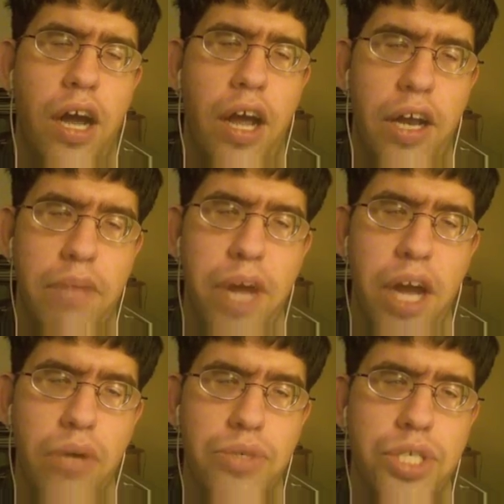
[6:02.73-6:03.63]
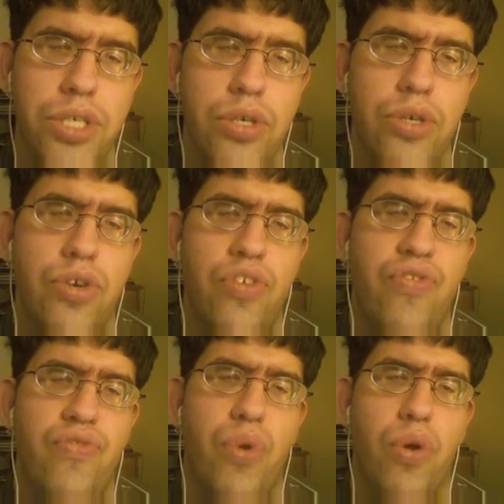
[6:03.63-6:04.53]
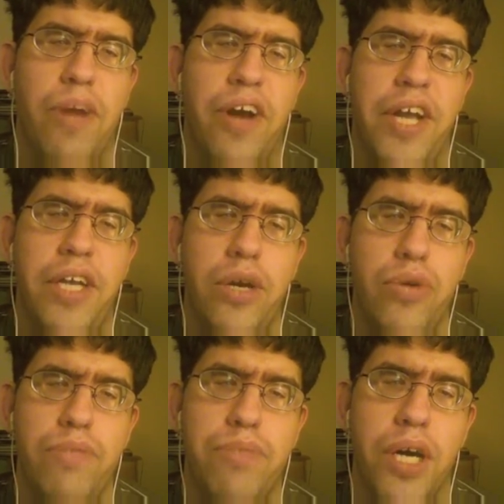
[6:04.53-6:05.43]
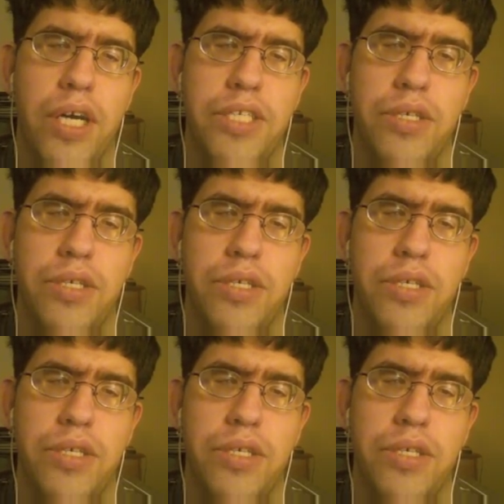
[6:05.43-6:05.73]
and a mouse for about 800 bucks.